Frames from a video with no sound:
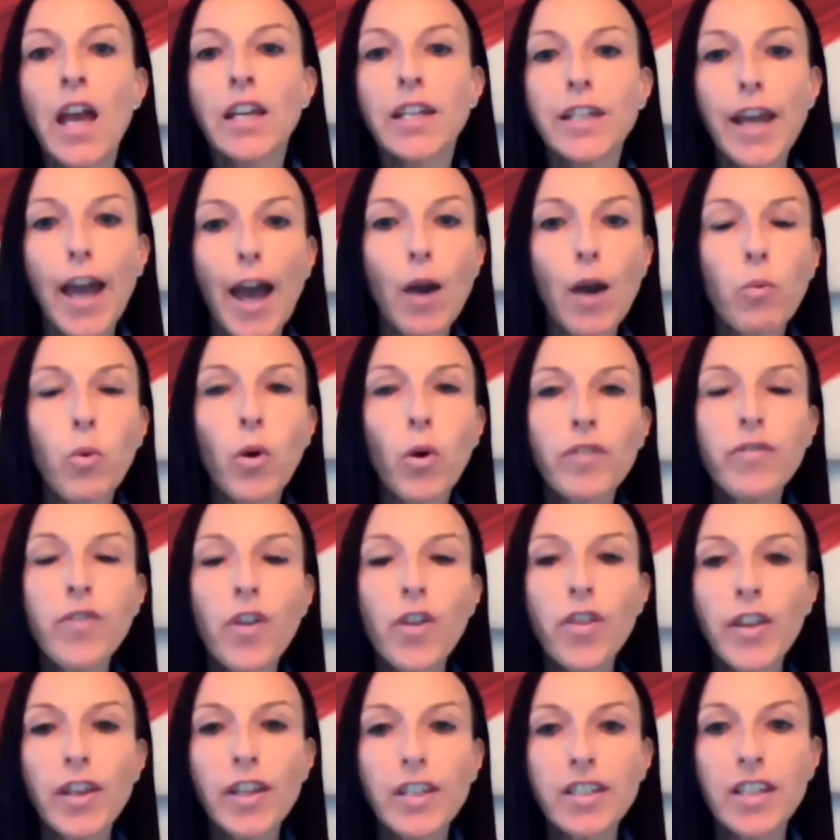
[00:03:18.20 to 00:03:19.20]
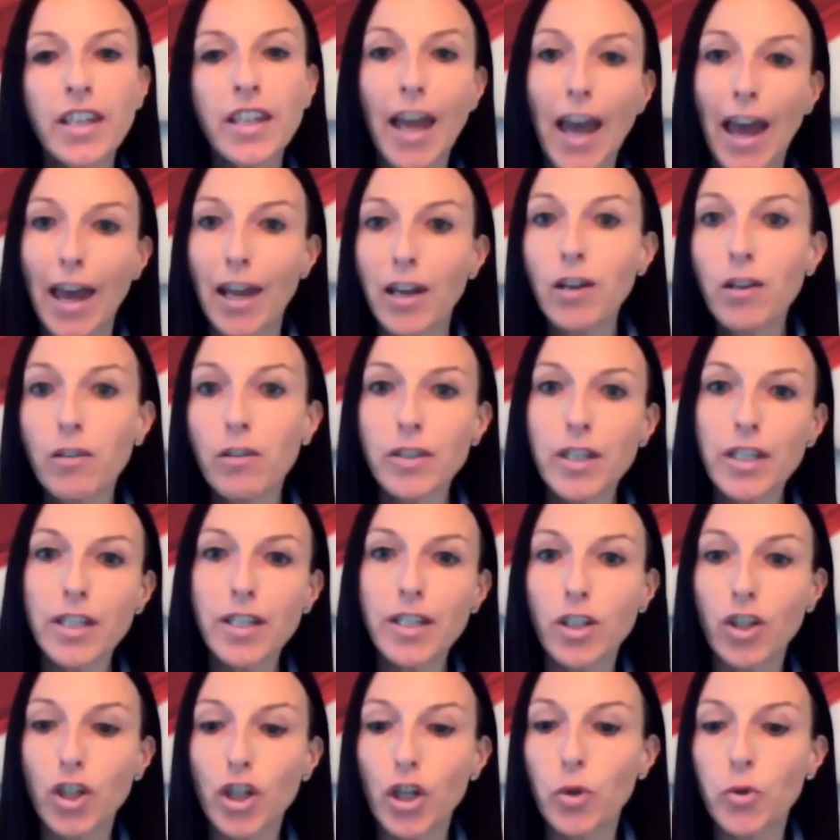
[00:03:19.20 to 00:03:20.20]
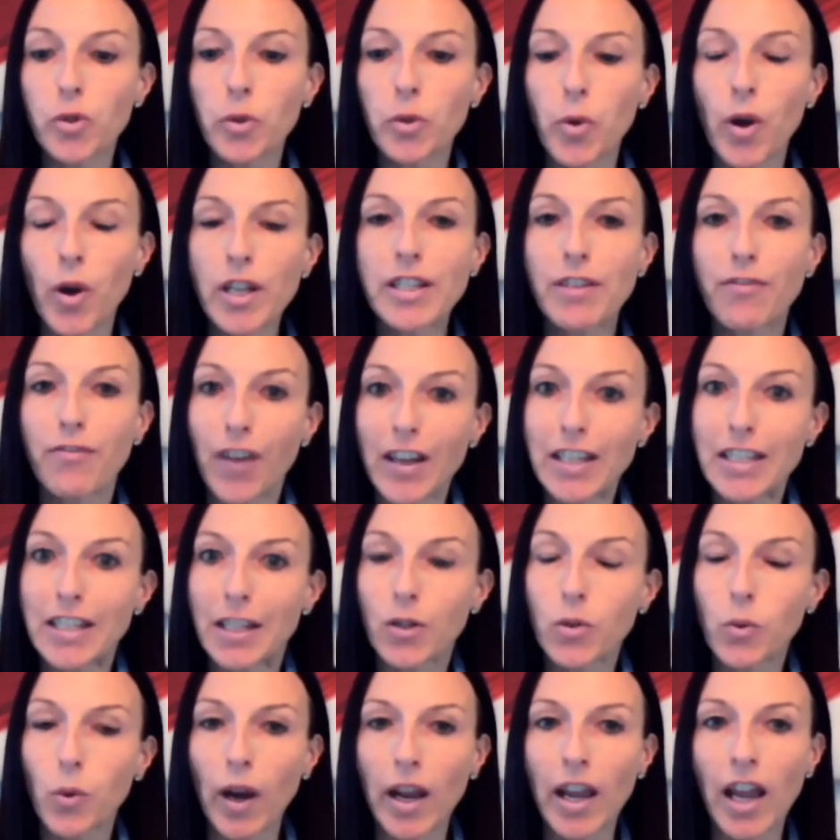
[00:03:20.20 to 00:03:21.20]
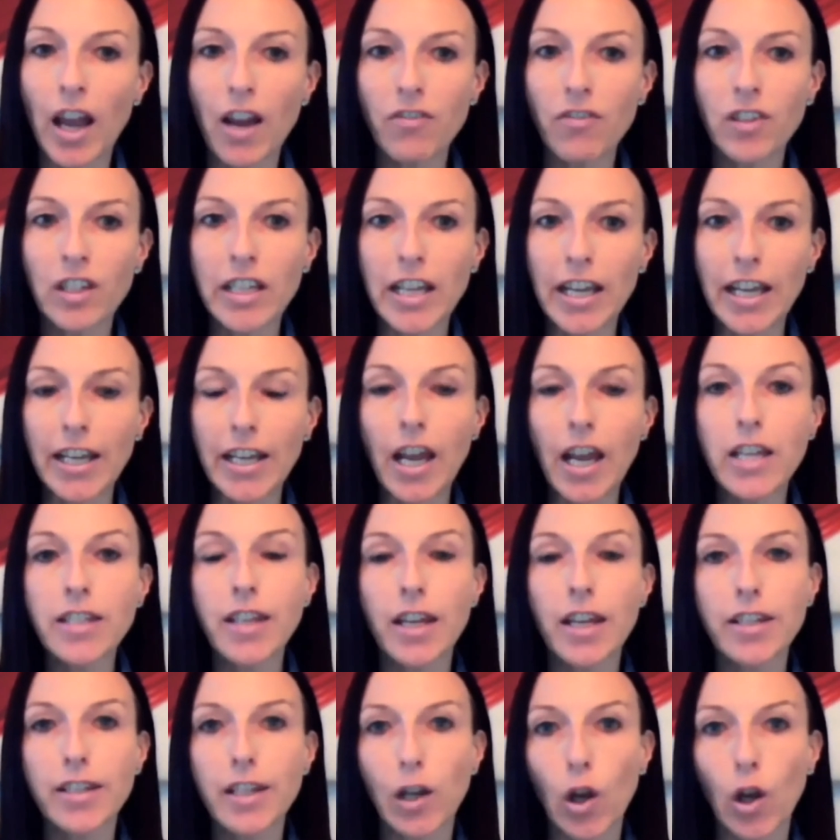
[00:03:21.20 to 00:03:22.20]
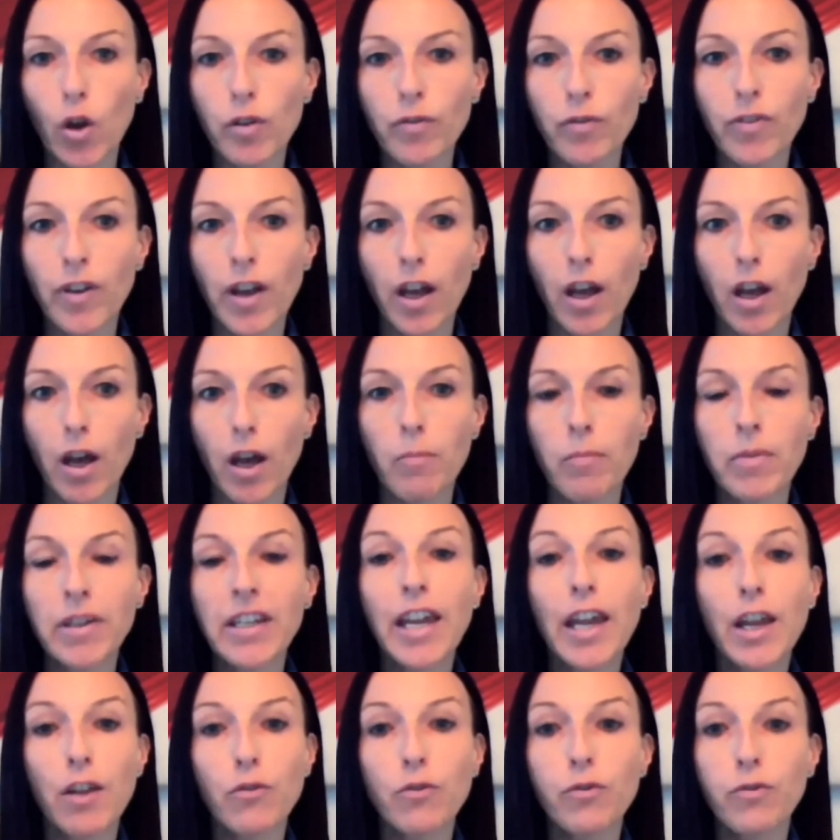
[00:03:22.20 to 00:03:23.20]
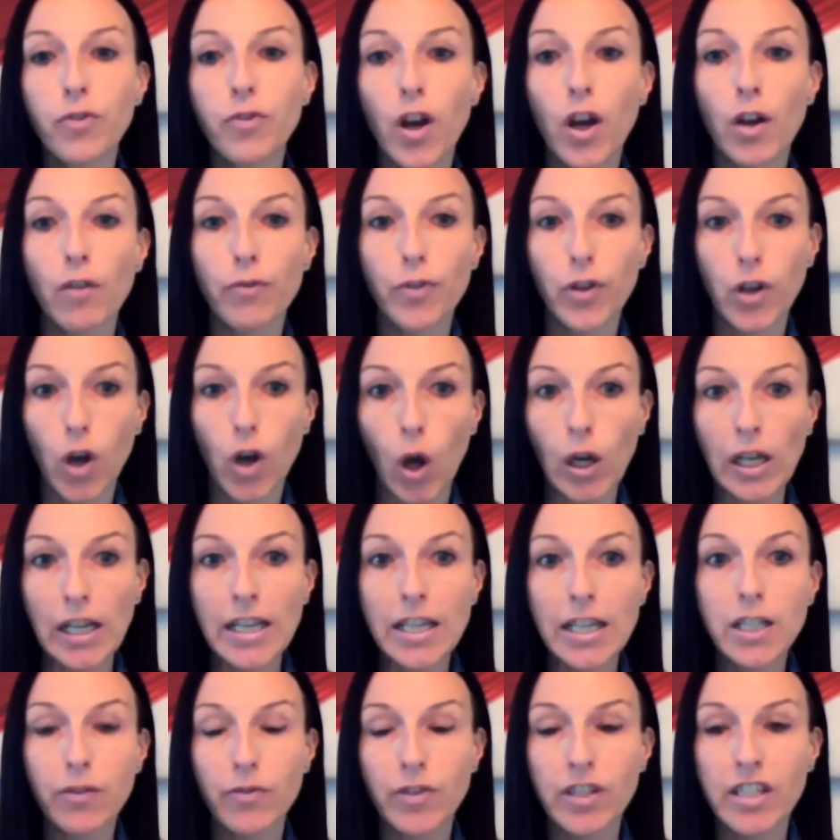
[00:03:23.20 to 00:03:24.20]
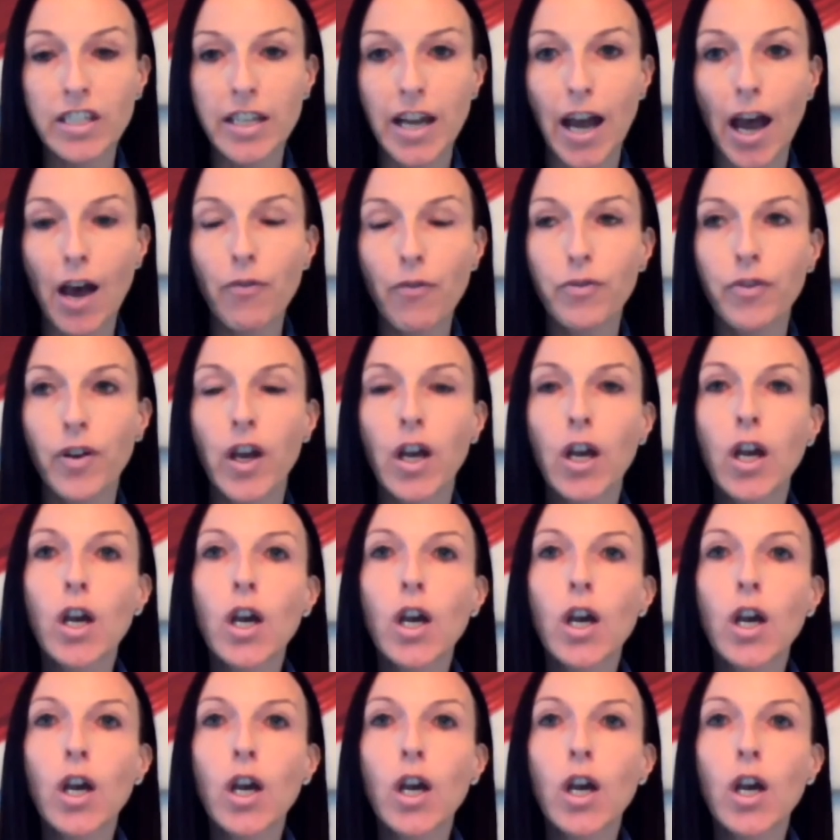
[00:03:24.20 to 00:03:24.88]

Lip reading: Yeah, one of the things, again, just to use the words invested quite heavily in, is a lot of kit for colleagues, for staff.